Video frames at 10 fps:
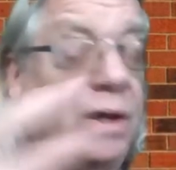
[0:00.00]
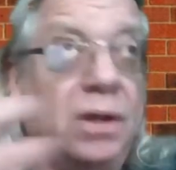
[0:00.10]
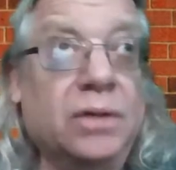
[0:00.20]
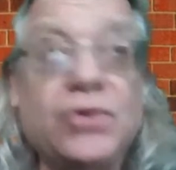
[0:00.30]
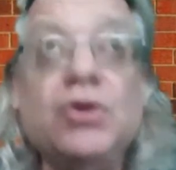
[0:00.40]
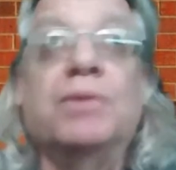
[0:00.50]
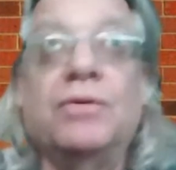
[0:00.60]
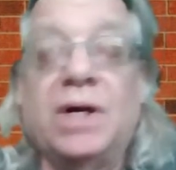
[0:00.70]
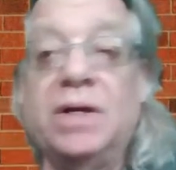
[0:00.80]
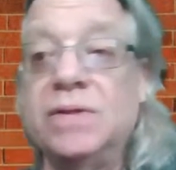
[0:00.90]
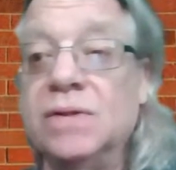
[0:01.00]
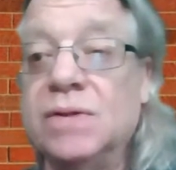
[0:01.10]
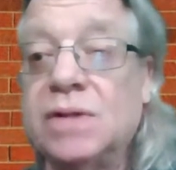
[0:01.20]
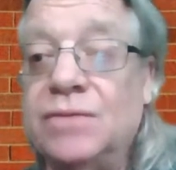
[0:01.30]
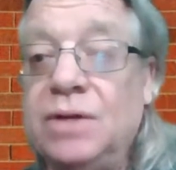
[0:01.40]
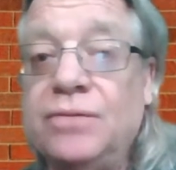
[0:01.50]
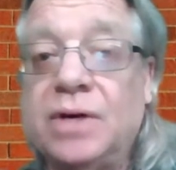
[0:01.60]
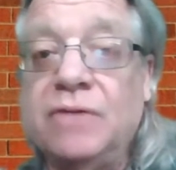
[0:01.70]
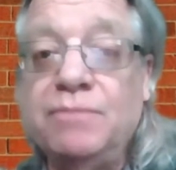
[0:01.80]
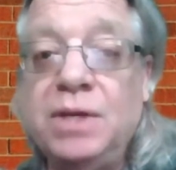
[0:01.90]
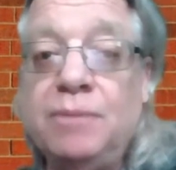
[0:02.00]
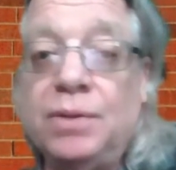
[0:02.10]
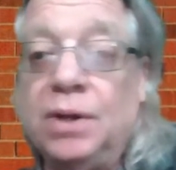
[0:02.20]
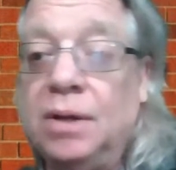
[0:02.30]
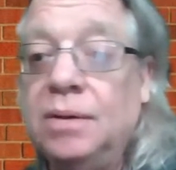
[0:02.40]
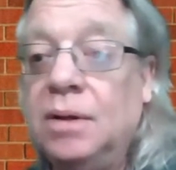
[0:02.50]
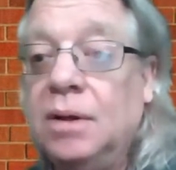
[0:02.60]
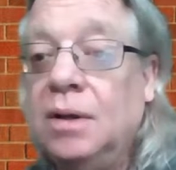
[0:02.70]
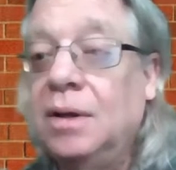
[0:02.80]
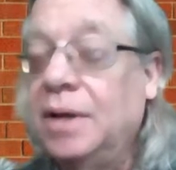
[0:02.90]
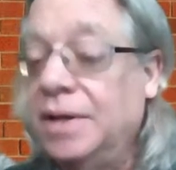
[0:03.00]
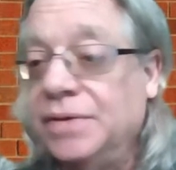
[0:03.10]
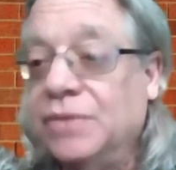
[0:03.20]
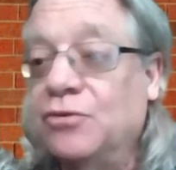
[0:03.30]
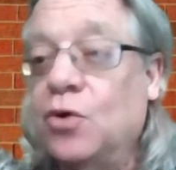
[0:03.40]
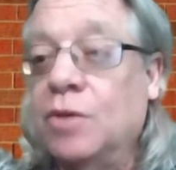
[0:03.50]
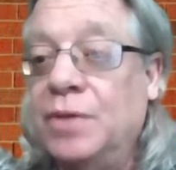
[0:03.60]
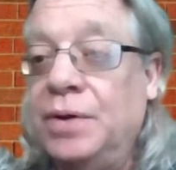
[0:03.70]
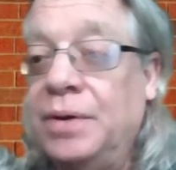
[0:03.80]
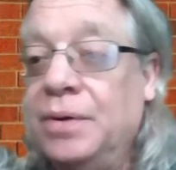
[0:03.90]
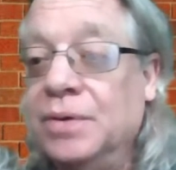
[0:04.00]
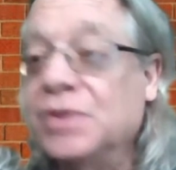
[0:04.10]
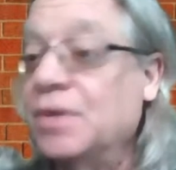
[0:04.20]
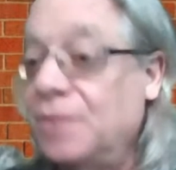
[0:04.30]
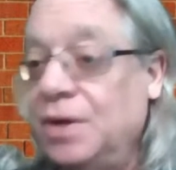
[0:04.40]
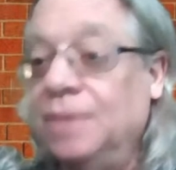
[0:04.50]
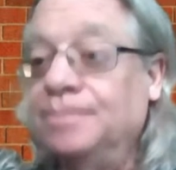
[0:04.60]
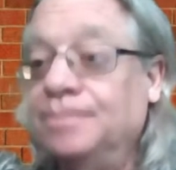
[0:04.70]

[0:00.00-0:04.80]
supervising 75 people as the foreman or something.